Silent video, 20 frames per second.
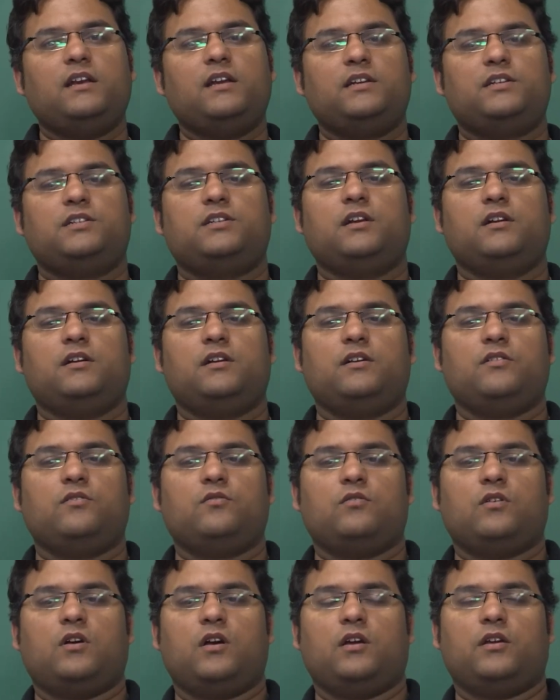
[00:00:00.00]
the children
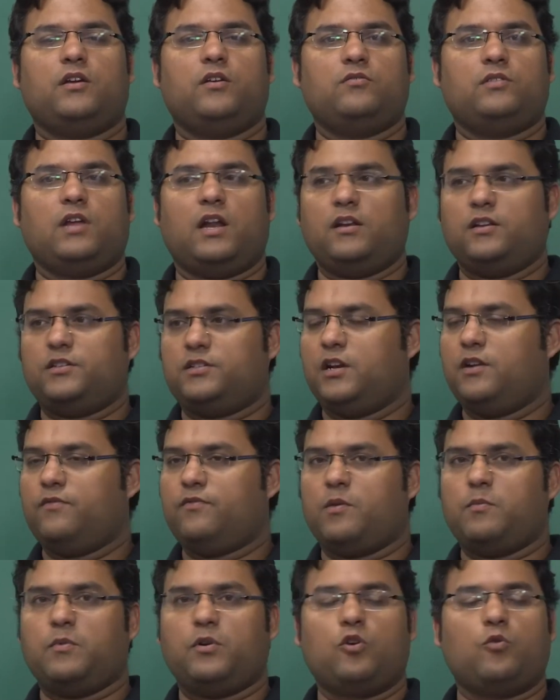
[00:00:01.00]

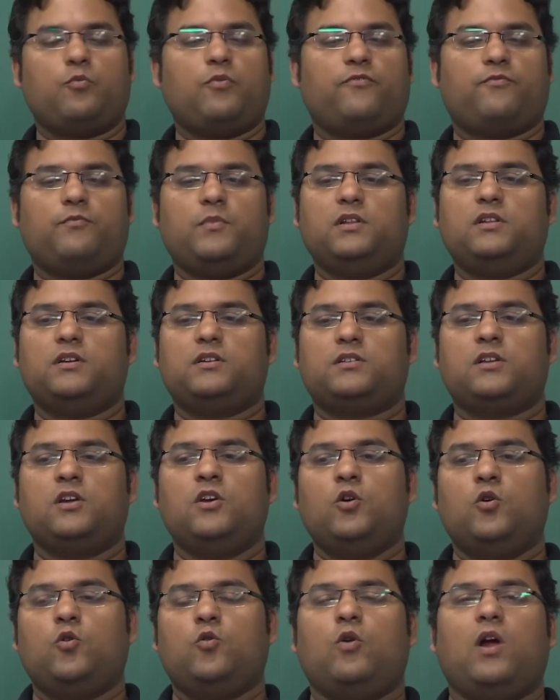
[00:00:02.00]
from a group of mothers
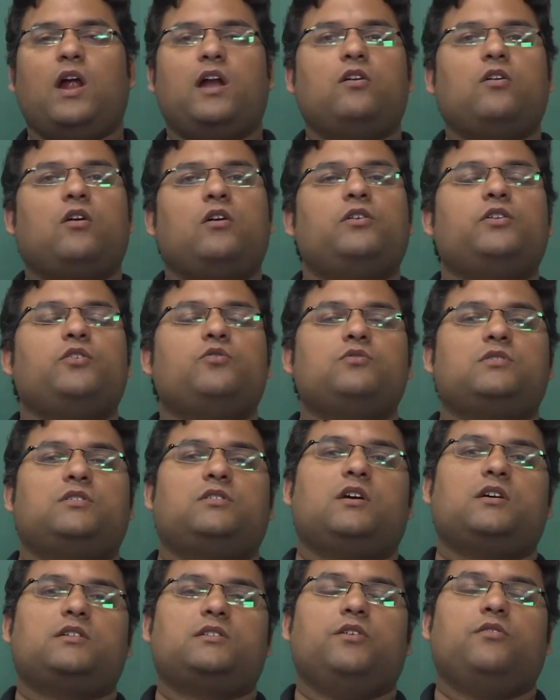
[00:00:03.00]
who had not used
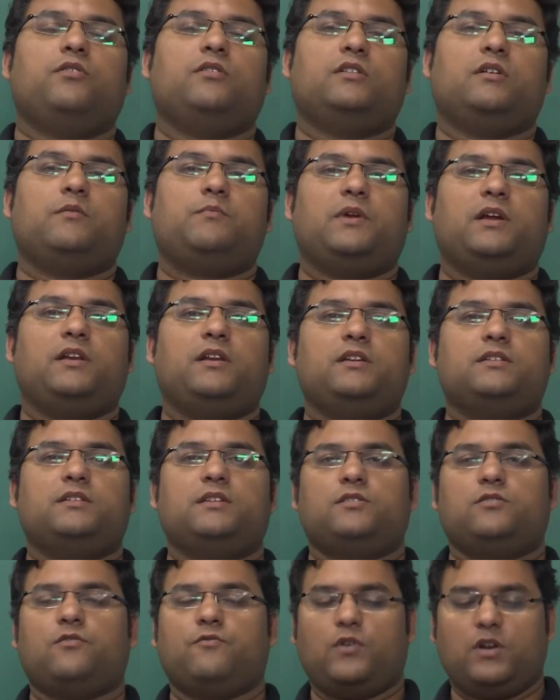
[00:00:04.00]
drugs during their pregnancy.
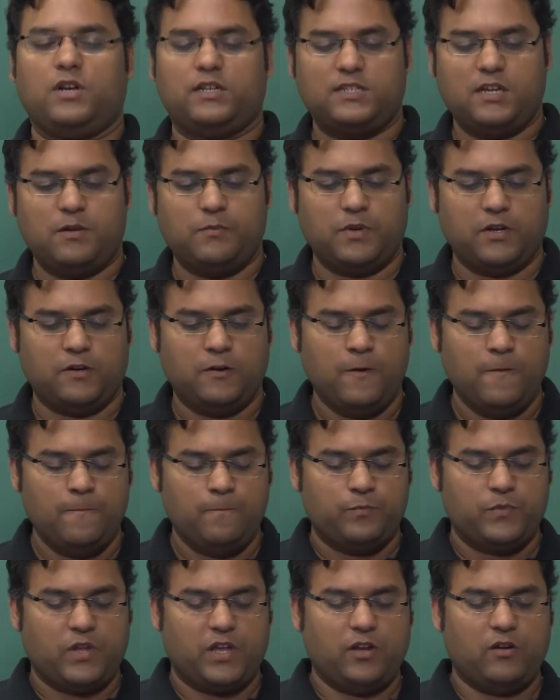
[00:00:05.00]
So for example,
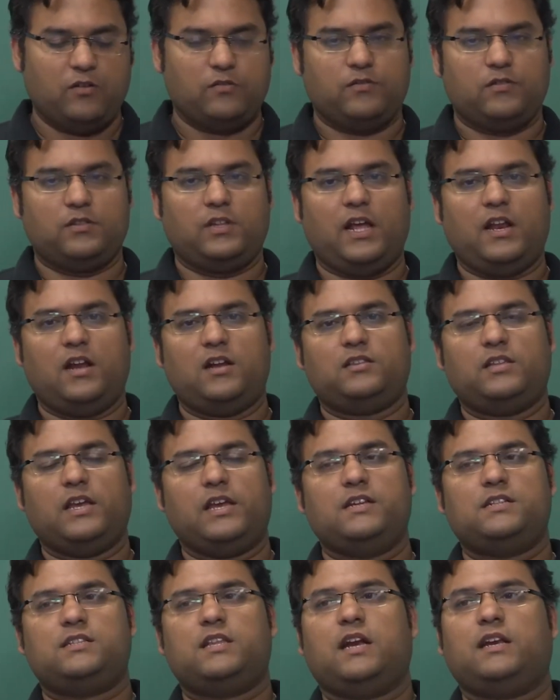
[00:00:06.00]
there are
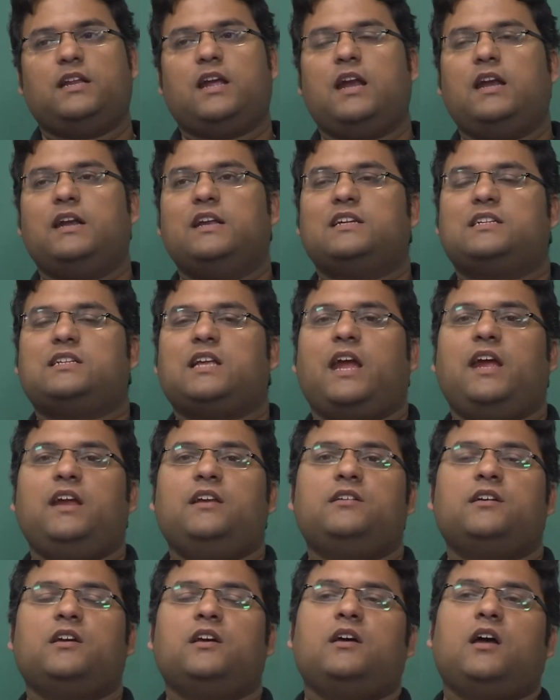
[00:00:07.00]
things that can
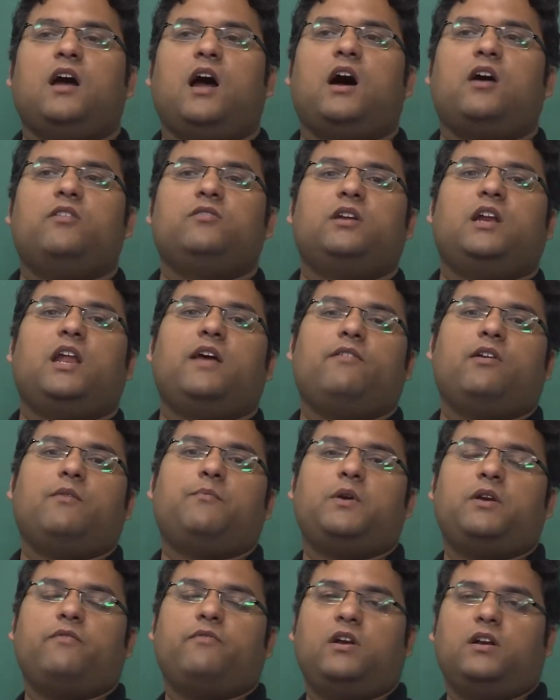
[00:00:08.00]
decide how the
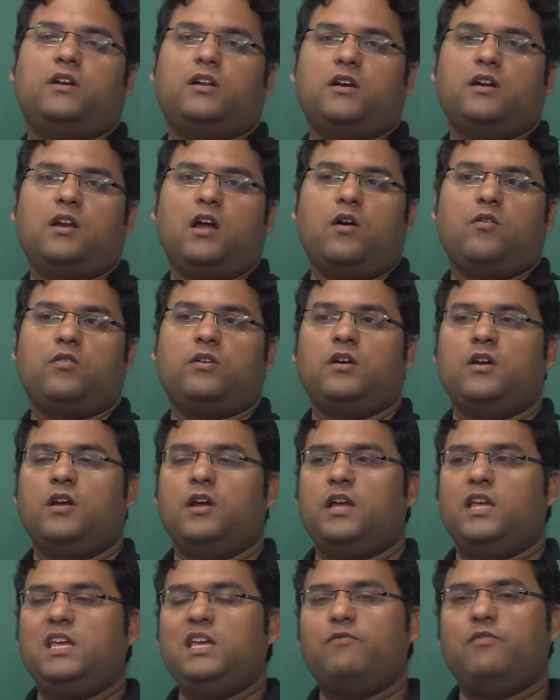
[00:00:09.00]
development will turn out
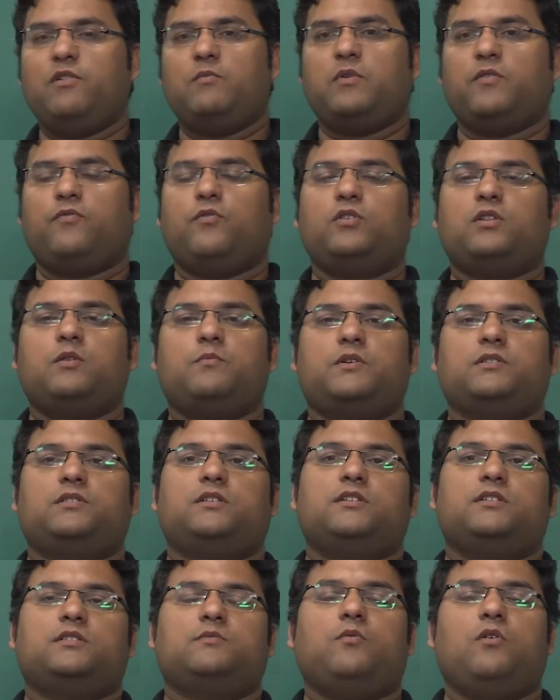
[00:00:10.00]
even before the
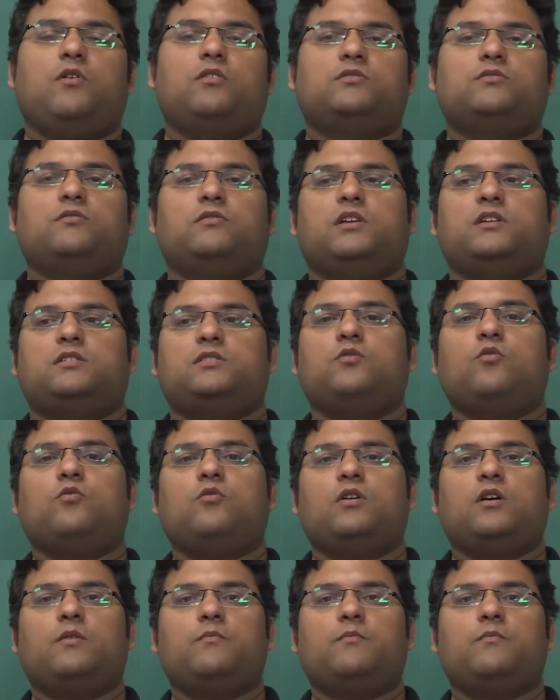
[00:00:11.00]
person is born. So there's no